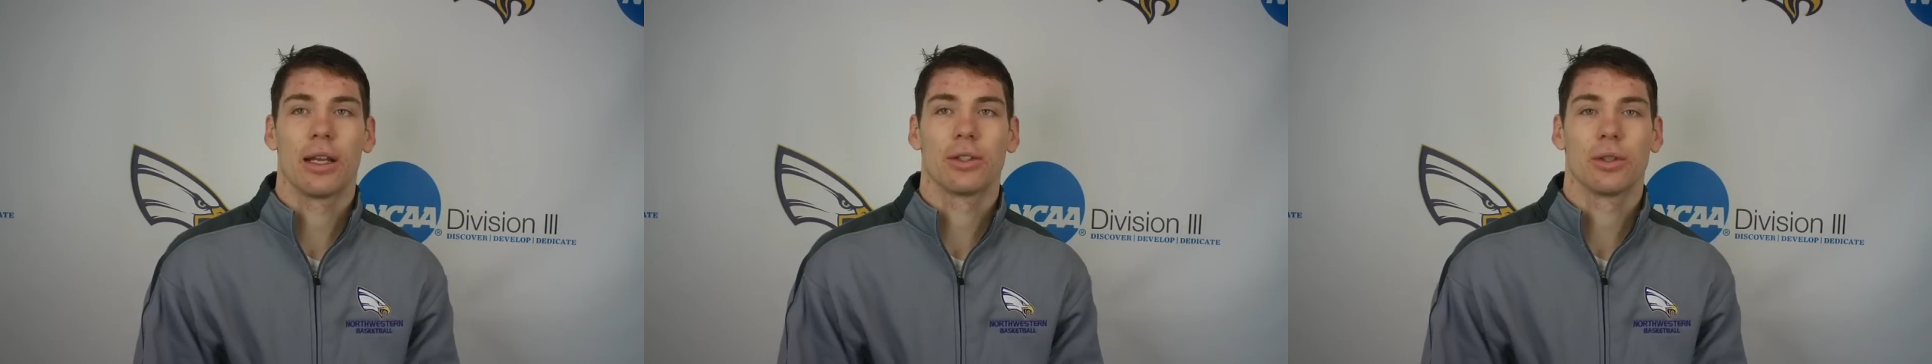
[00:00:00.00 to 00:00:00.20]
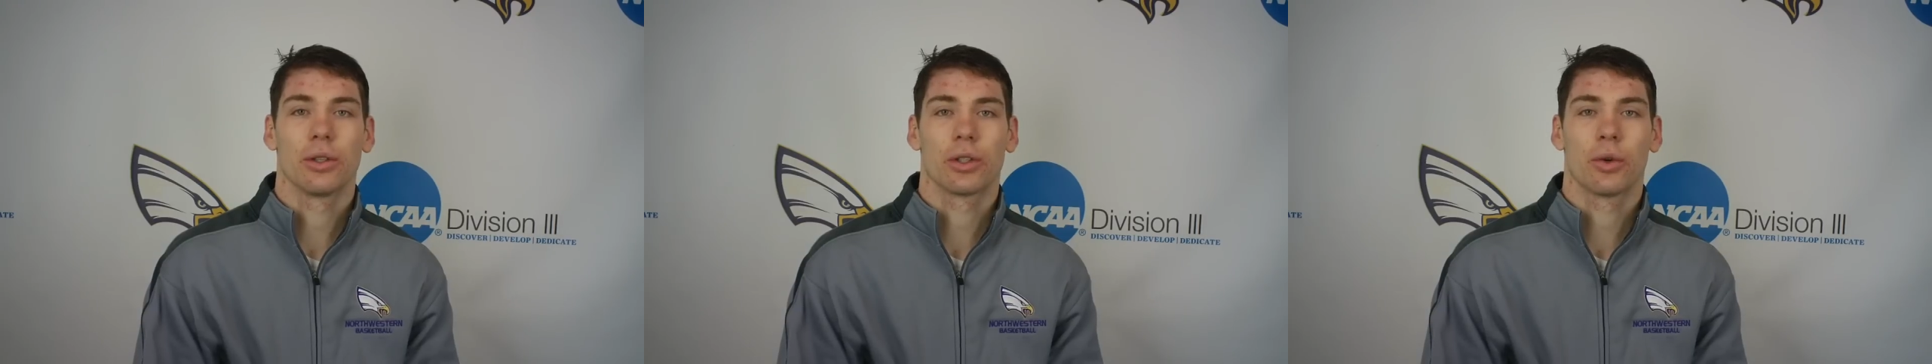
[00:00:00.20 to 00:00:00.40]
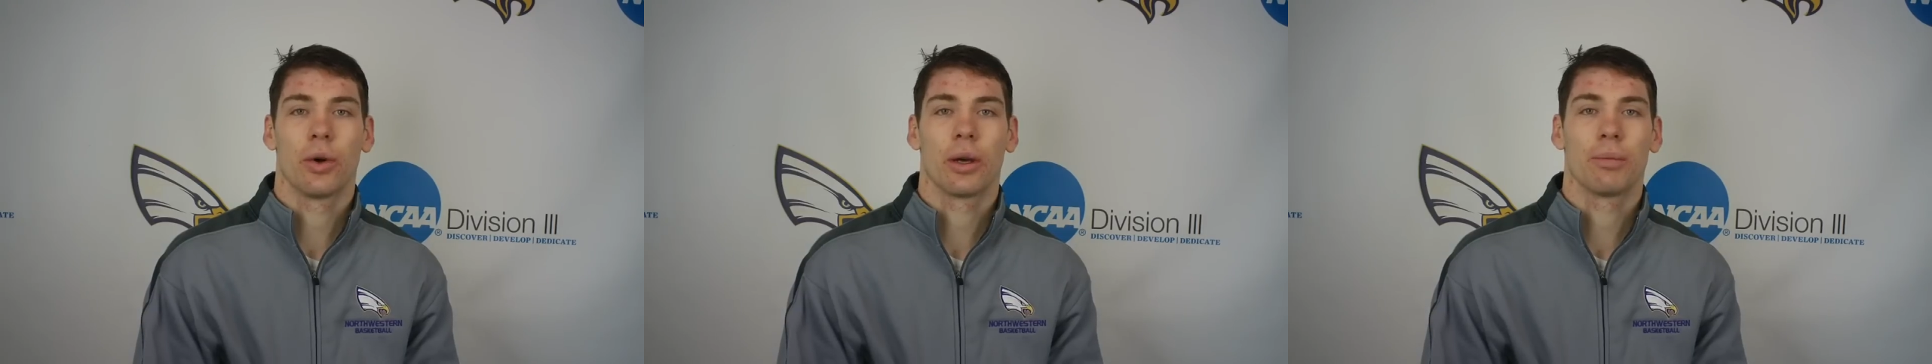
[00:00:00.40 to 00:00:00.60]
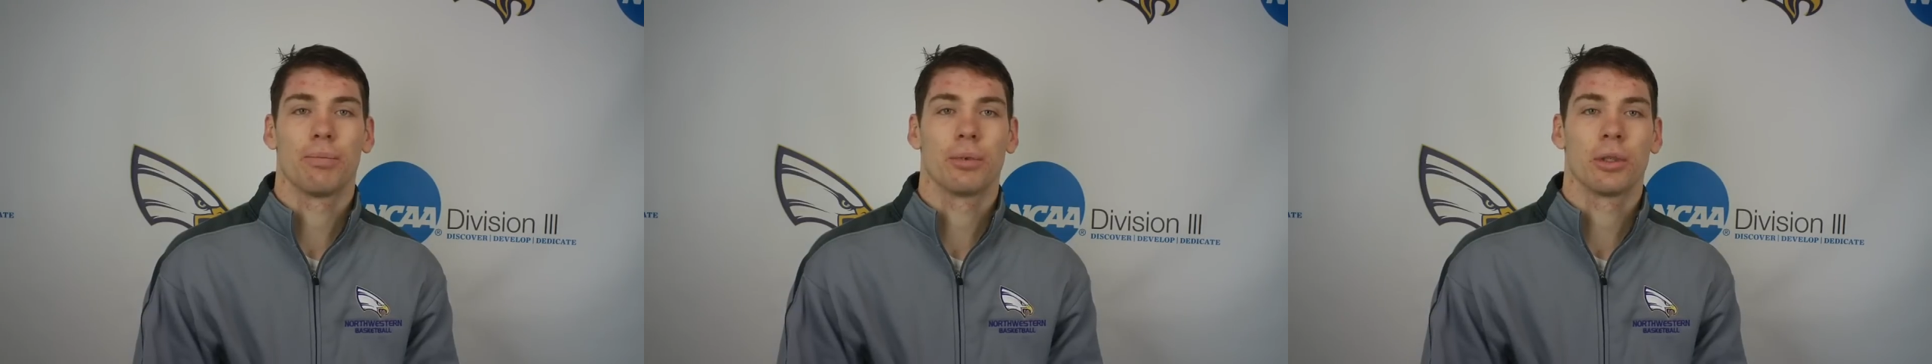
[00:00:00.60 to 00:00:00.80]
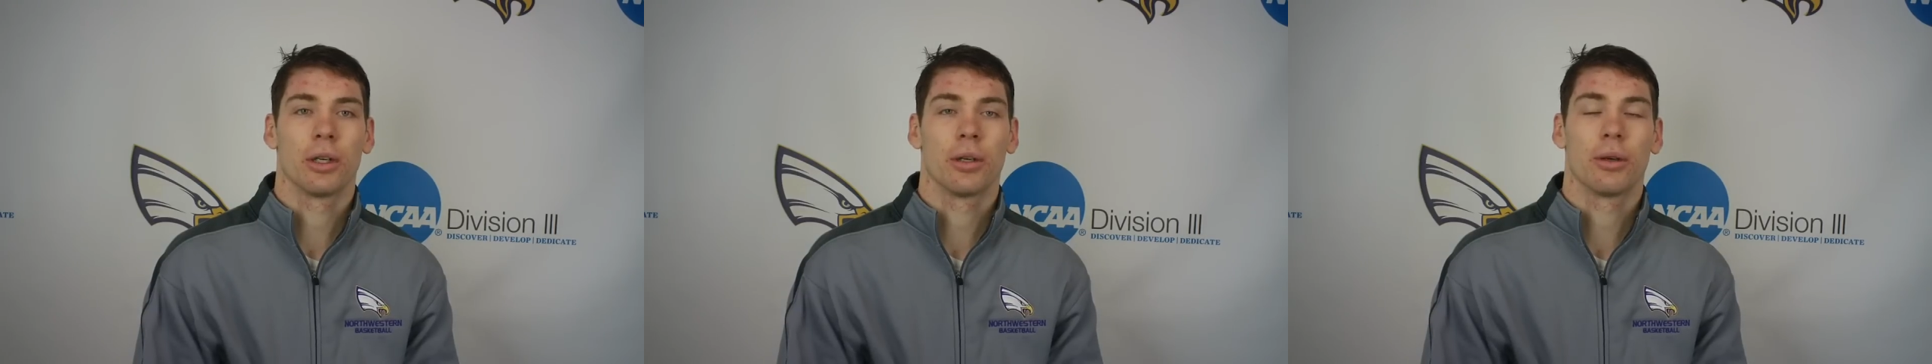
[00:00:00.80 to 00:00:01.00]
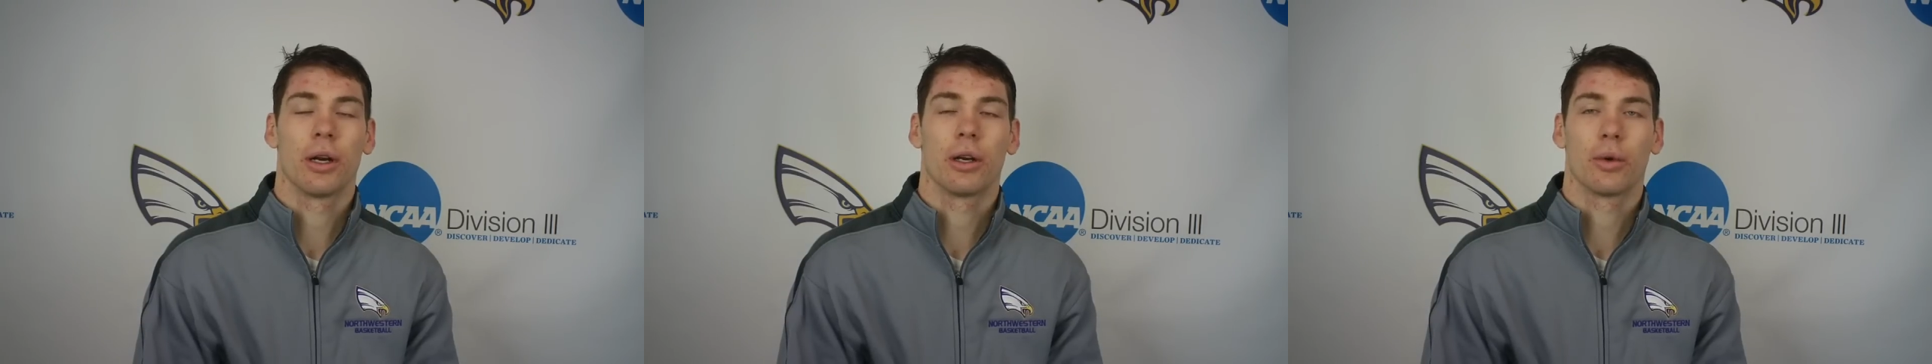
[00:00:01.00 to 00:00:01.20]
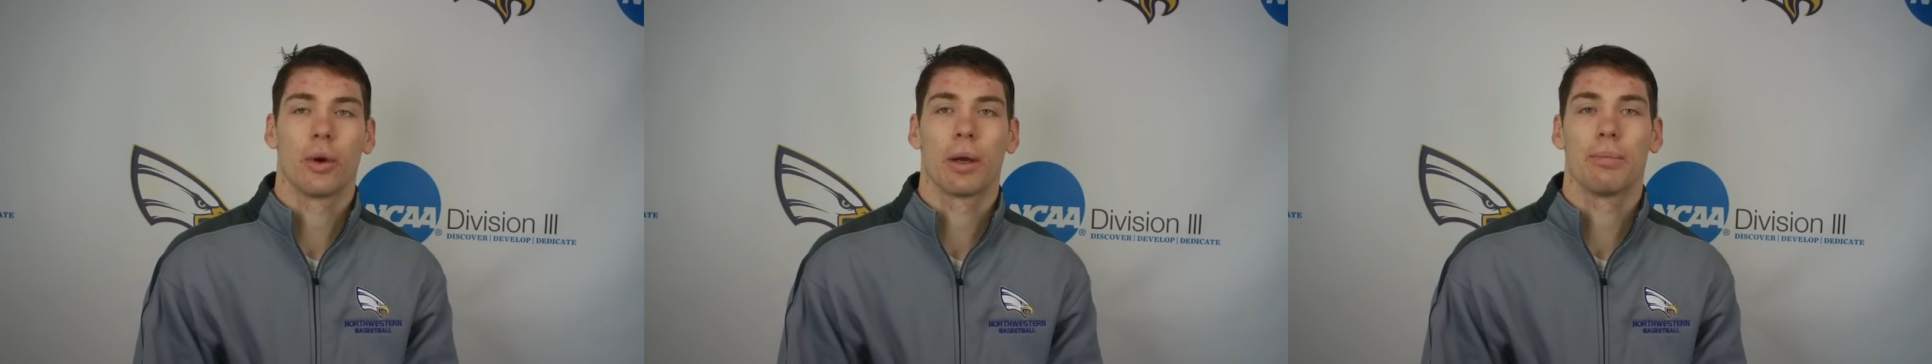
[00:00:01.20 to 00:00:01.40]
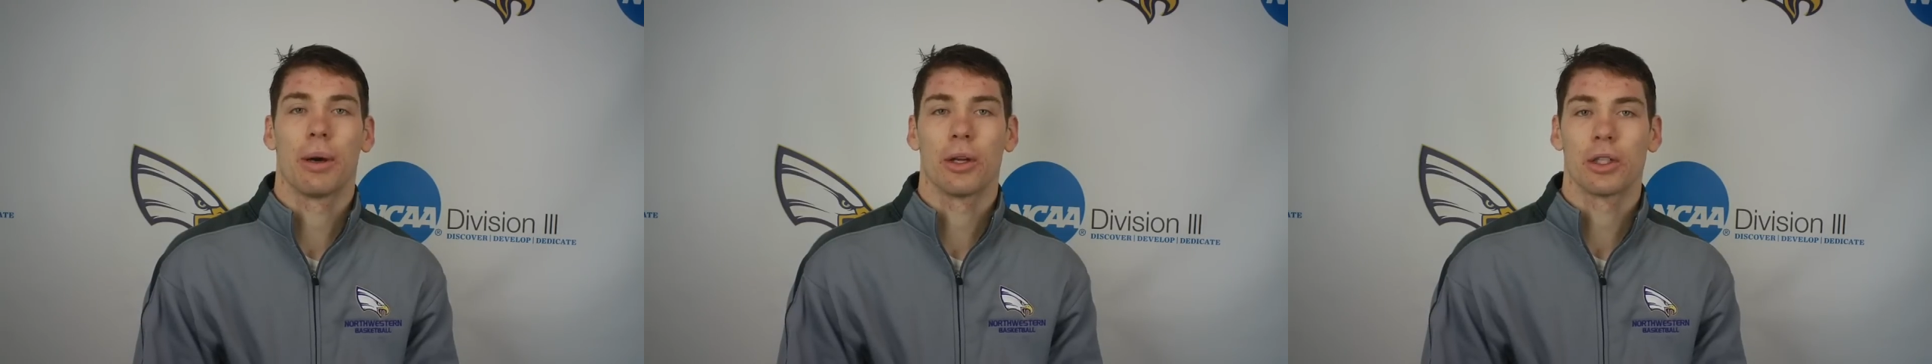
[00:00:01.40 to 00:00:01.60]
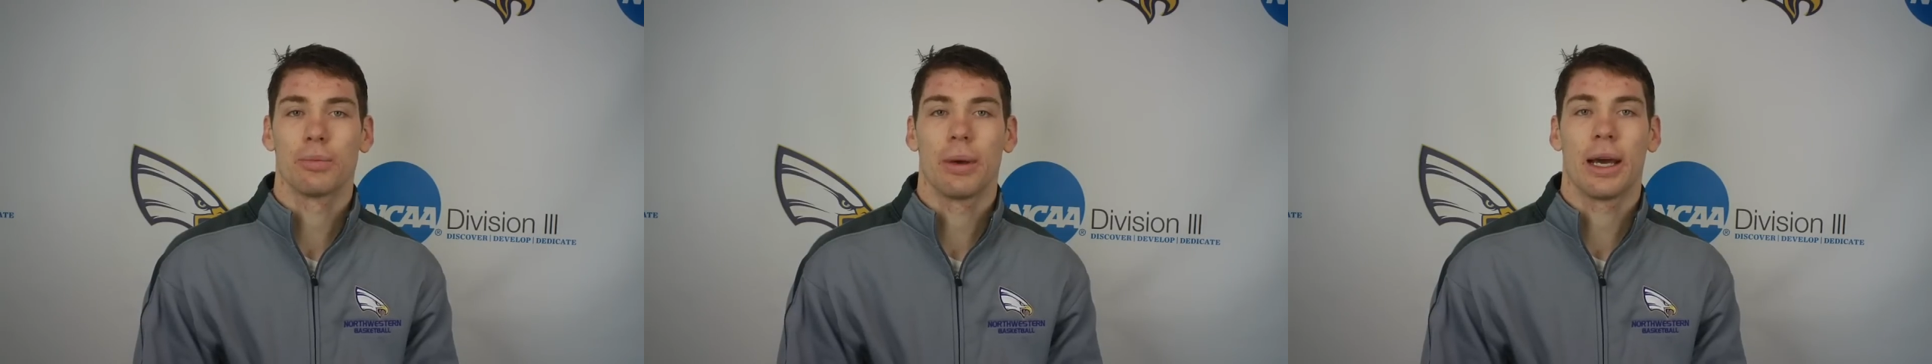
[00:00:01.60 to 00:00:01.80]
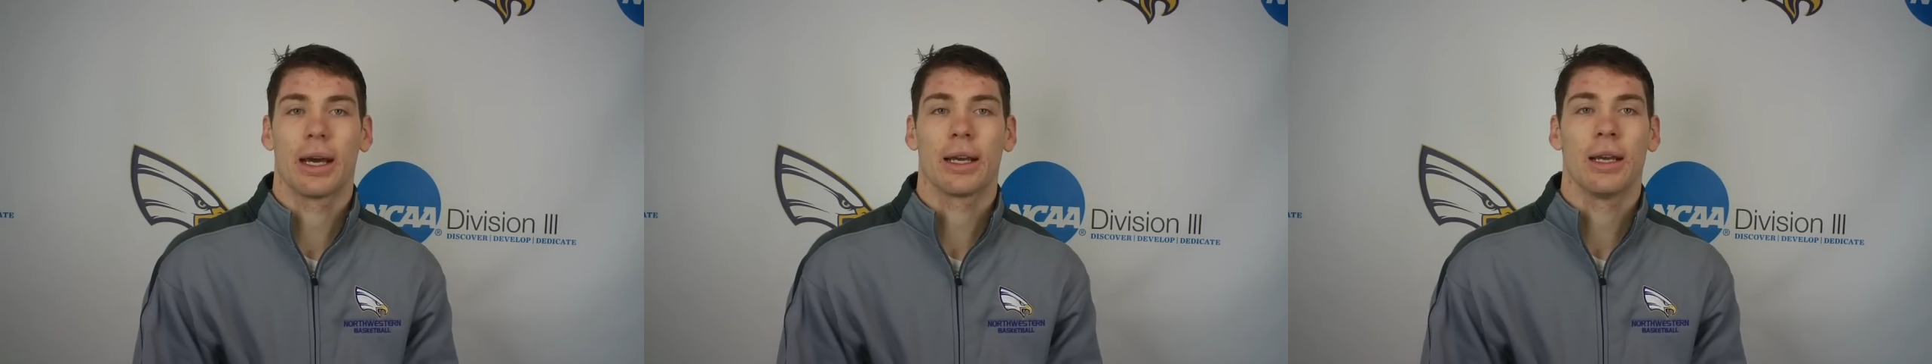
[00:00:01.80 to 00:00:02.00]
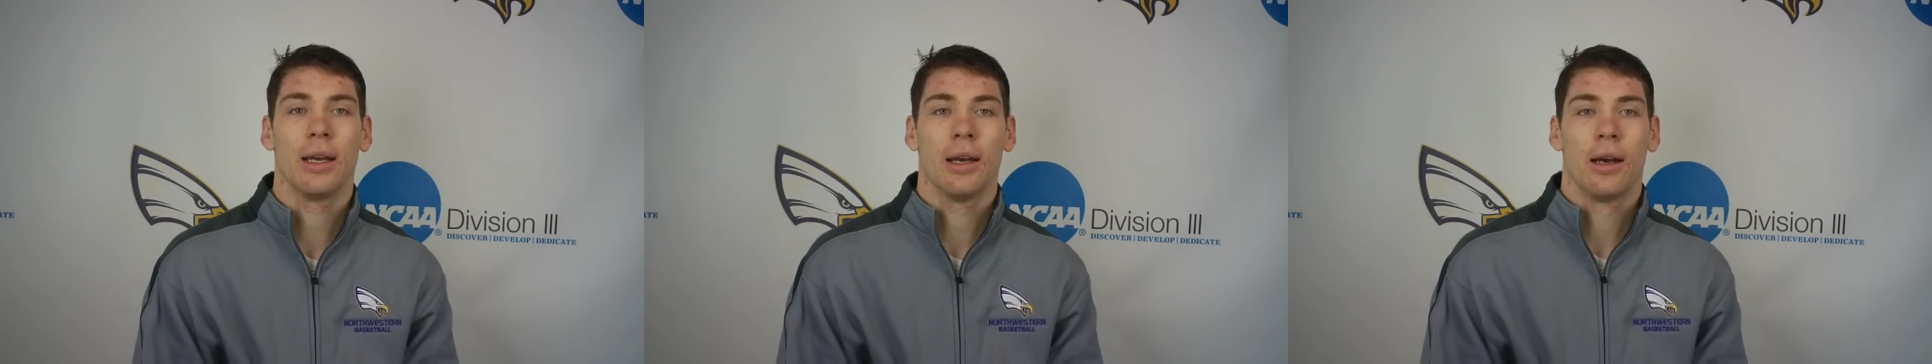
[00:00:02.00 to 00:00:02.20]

and so it's a quick turnaround, a quick bounce back.